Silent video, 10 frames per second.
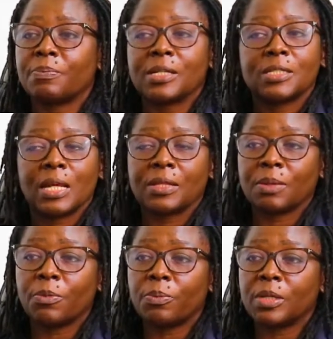But at the
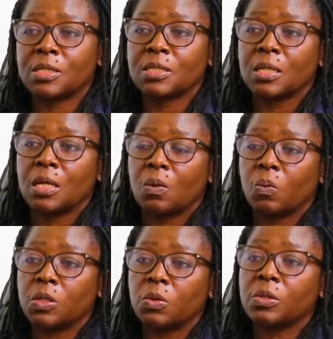moment,
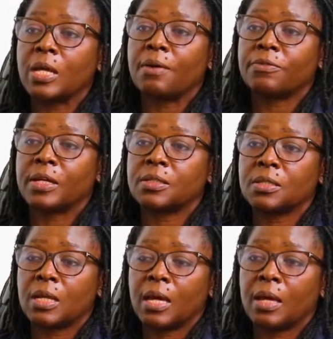we don't have that.
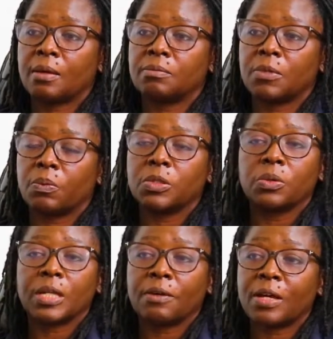We
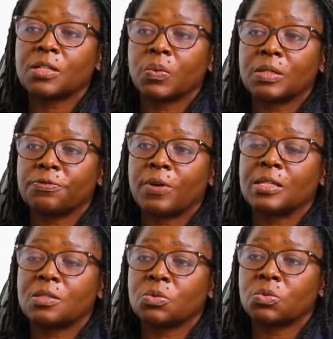don't have adequate
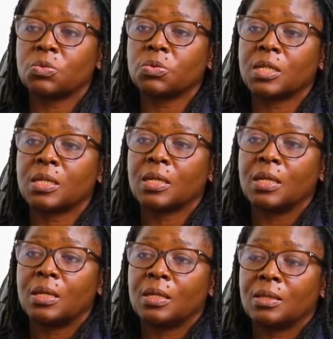funds to do
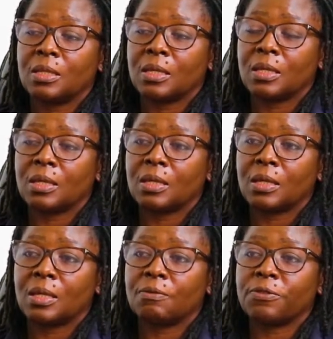the
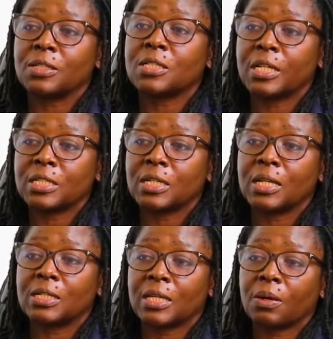ventilation
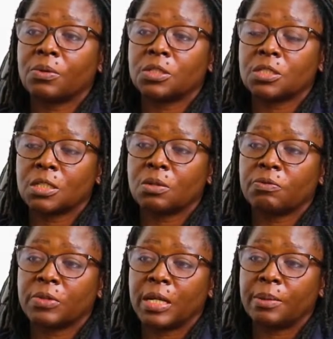and air conditioning
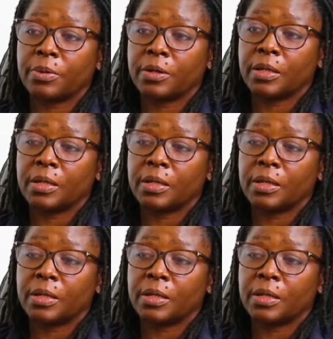of the library.